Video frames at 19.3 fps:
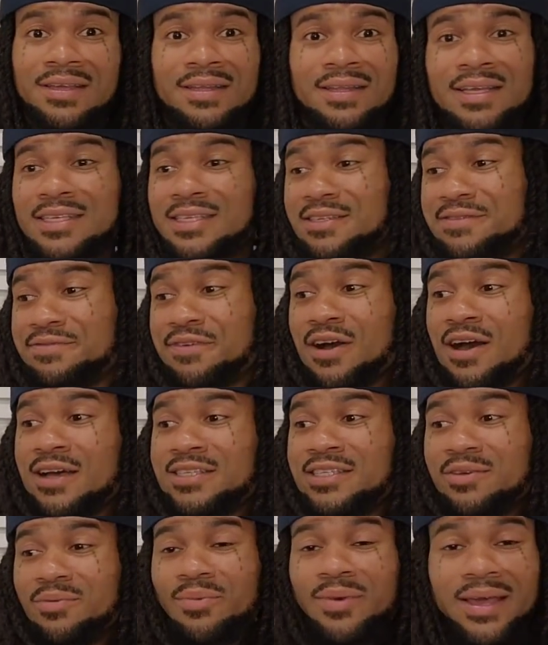That's as far
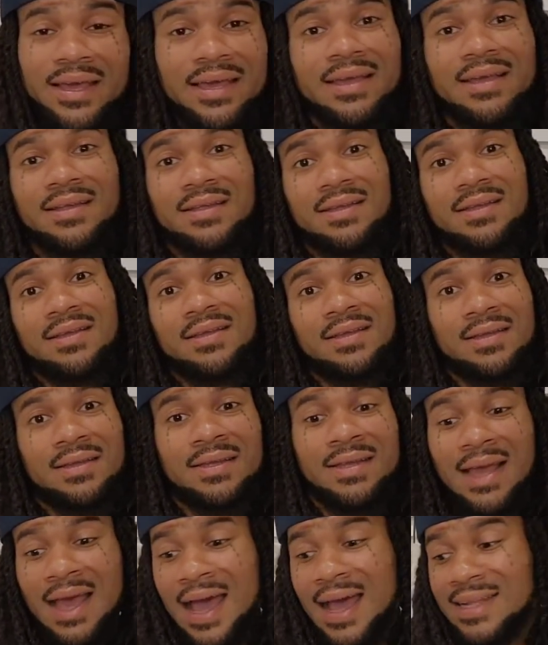as it went.
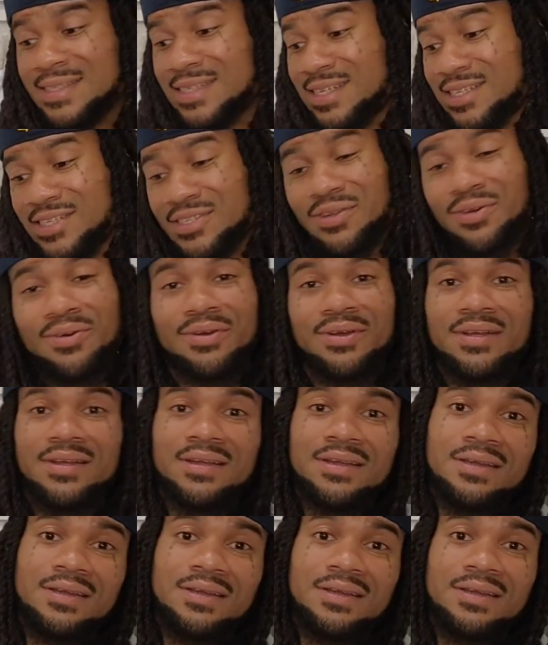Your IG story.